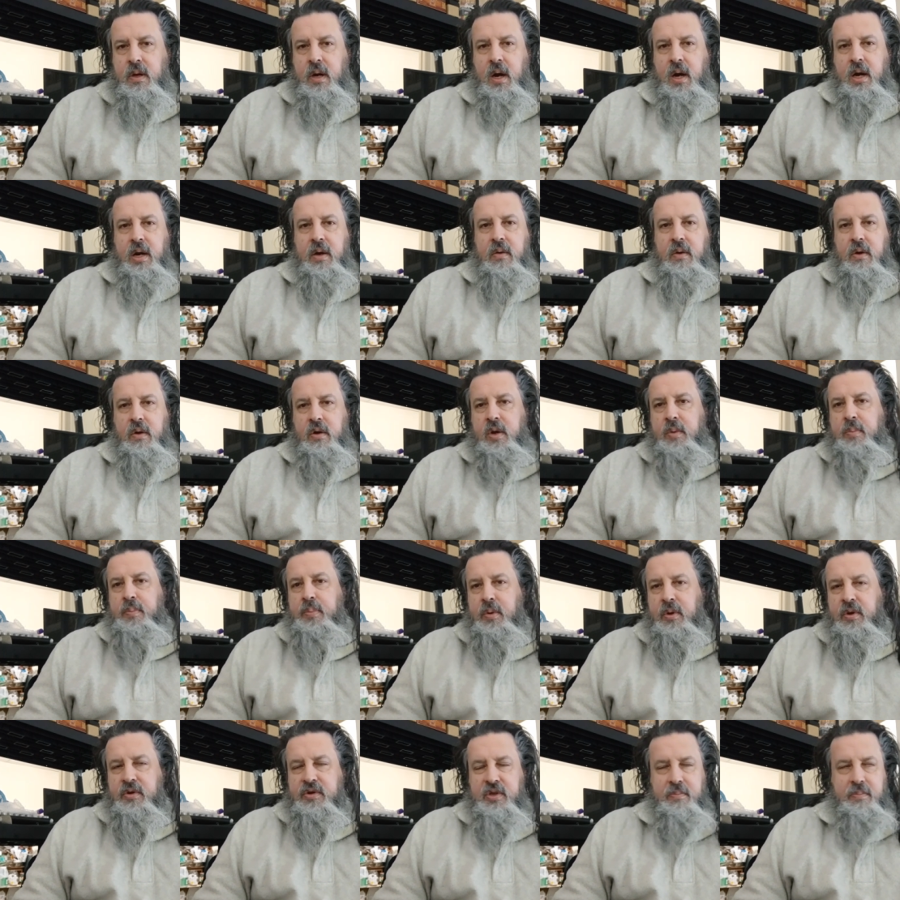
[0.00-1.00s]
are you a good
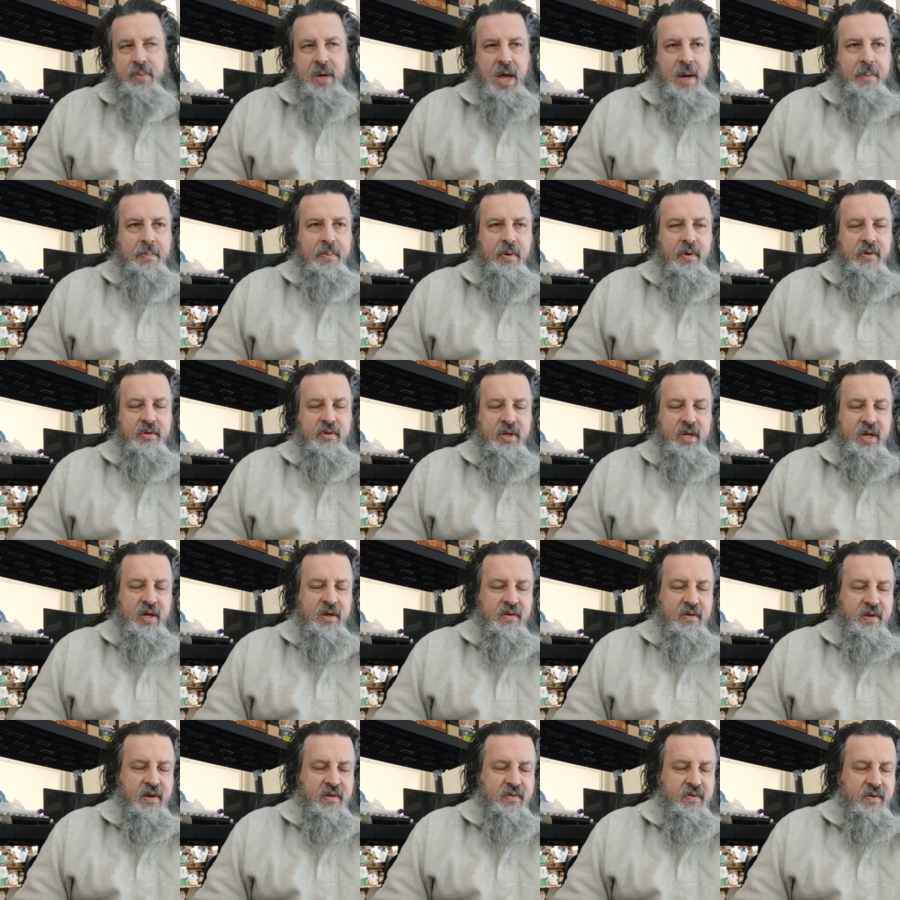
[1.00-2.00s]
person, bad person,
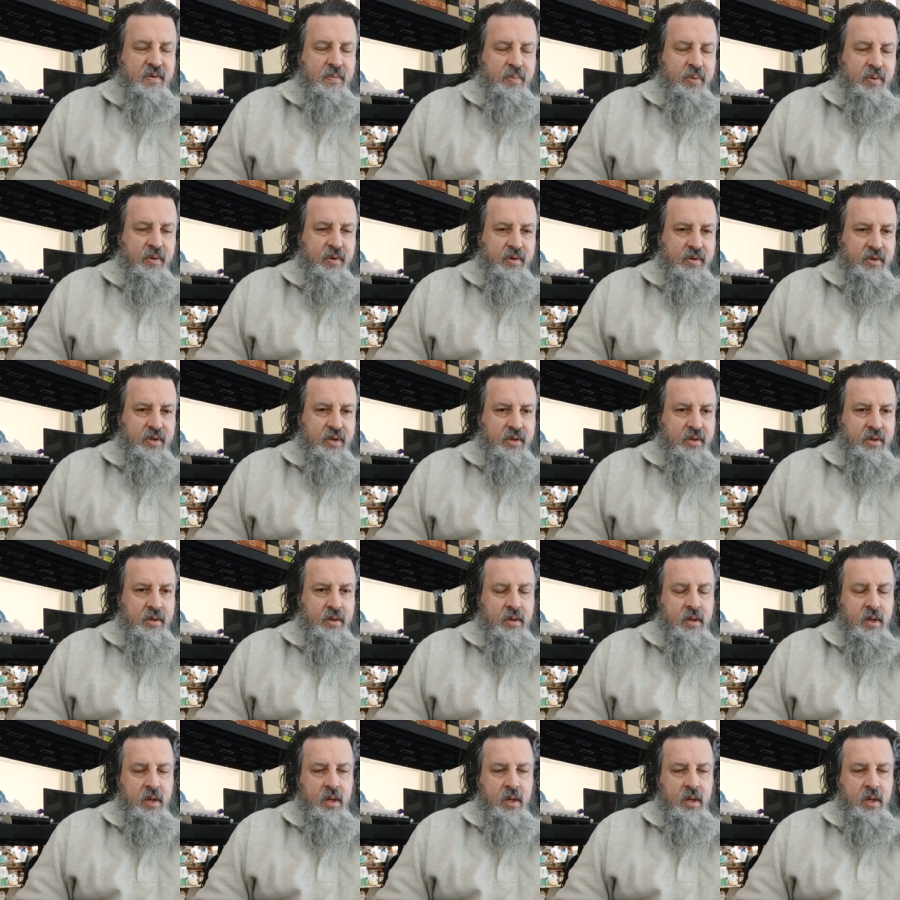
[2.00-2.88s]
indifferent person?